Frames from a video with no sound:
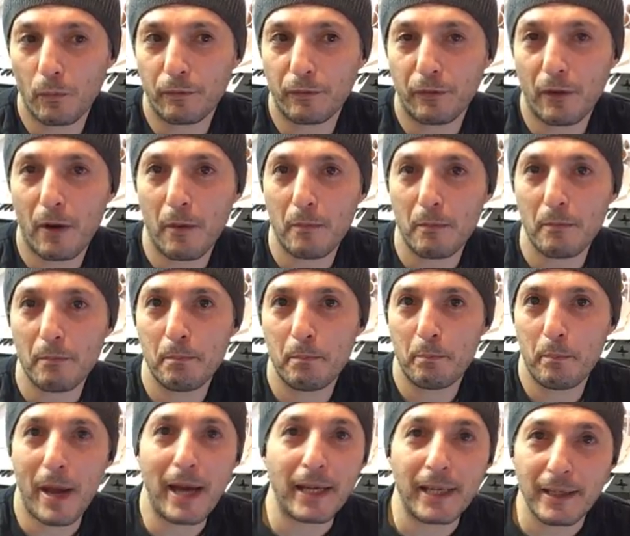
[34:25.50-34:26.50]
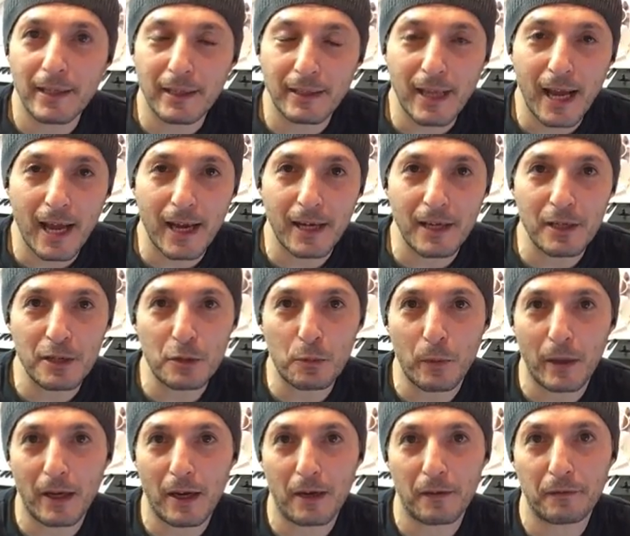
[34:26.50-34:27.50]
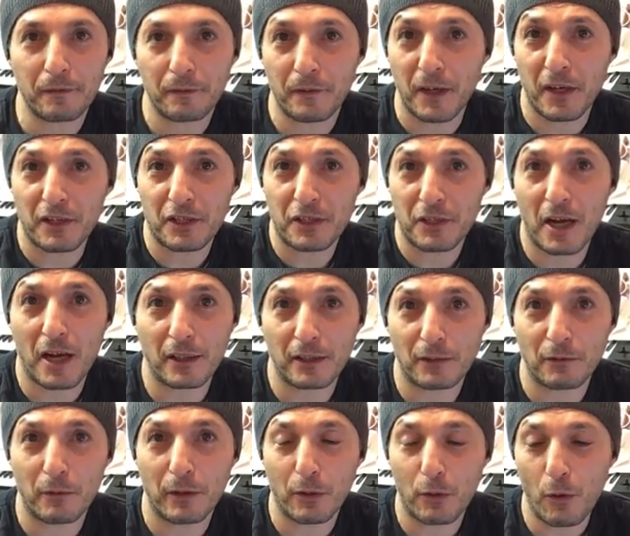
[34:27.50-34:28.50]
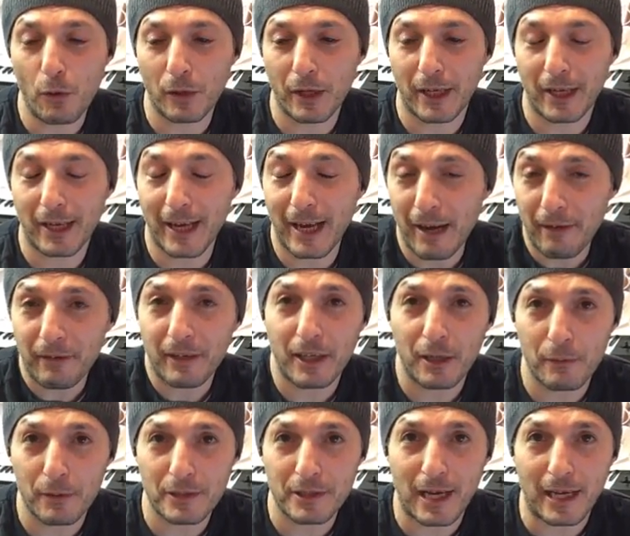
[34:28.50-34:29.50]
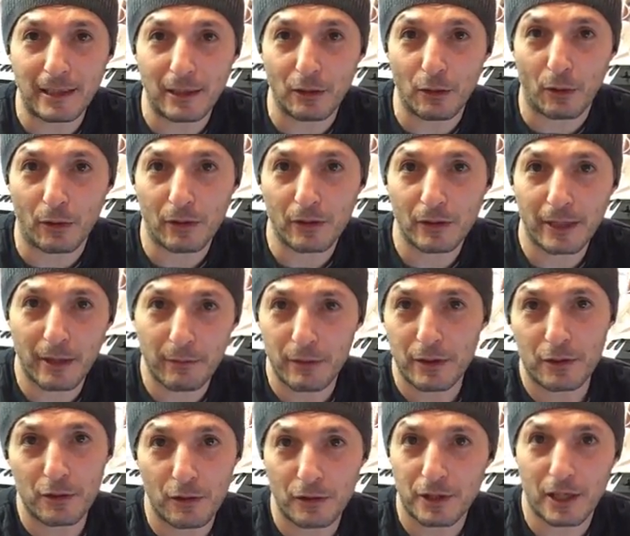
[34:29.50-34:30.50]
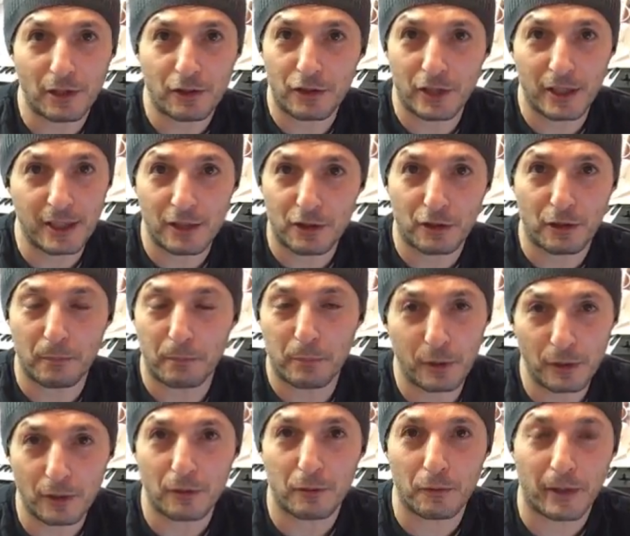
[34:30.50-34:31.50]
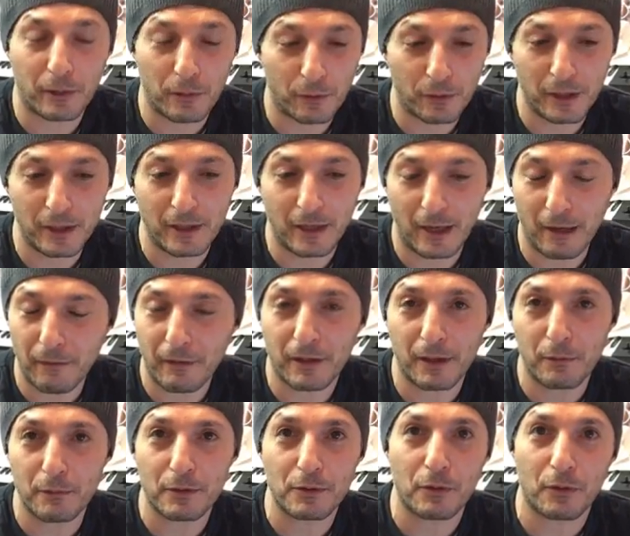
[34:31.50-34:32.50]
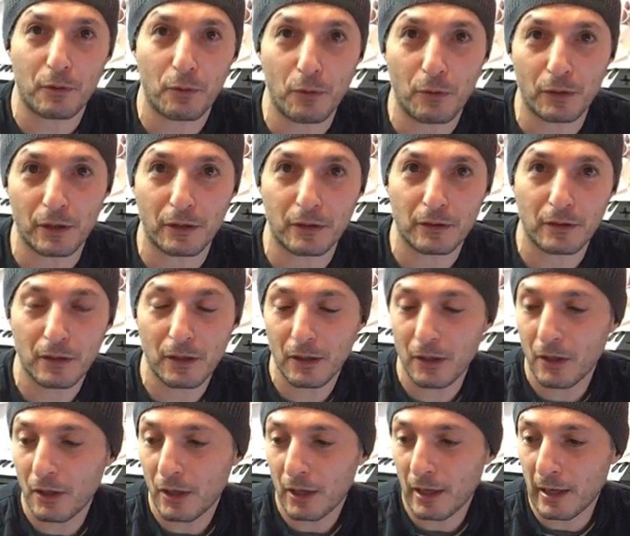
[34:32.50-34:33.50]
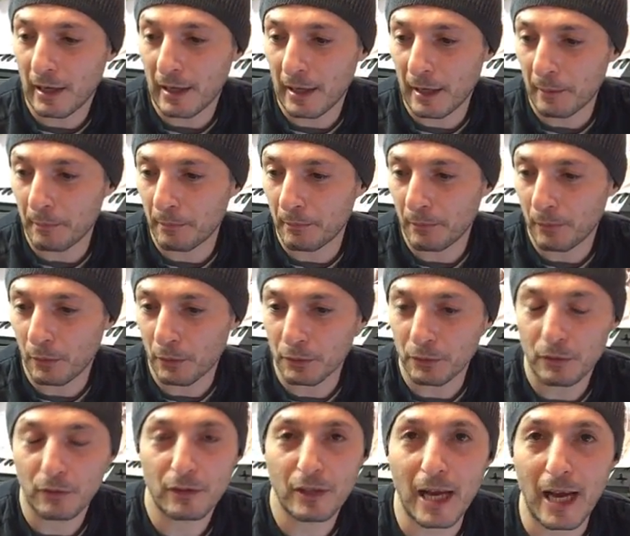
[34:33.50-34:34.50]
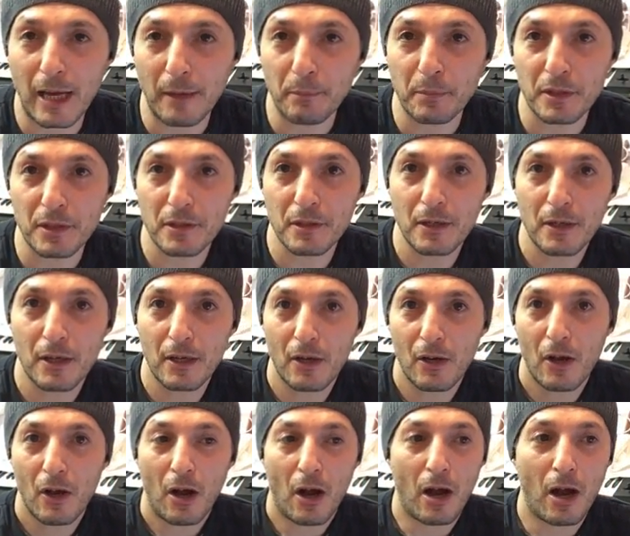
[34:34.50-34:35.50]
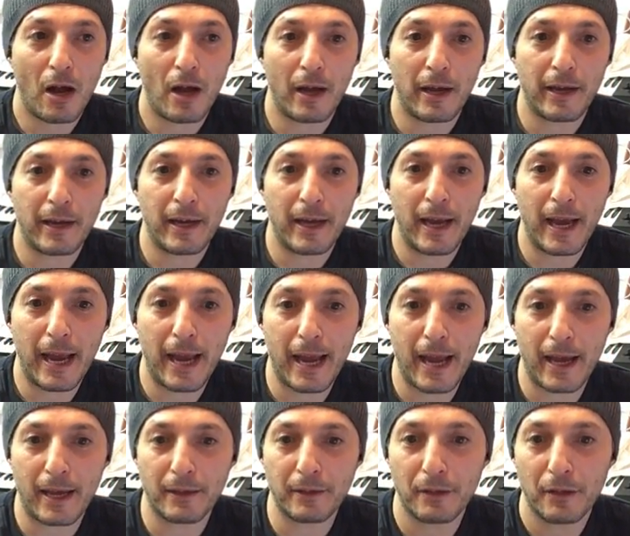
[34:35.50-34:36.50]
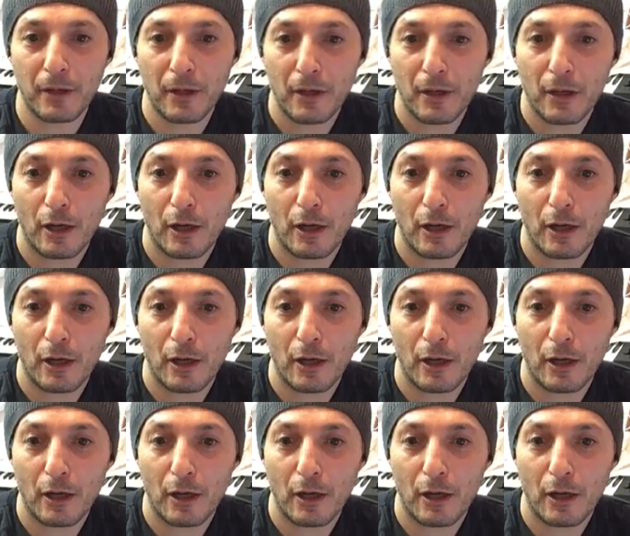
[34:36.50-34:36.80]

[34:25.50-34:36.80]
from back in the days when I first started recording, everything was analog. There was no such thing as computer recording. Everything was recorded onto tapes. I had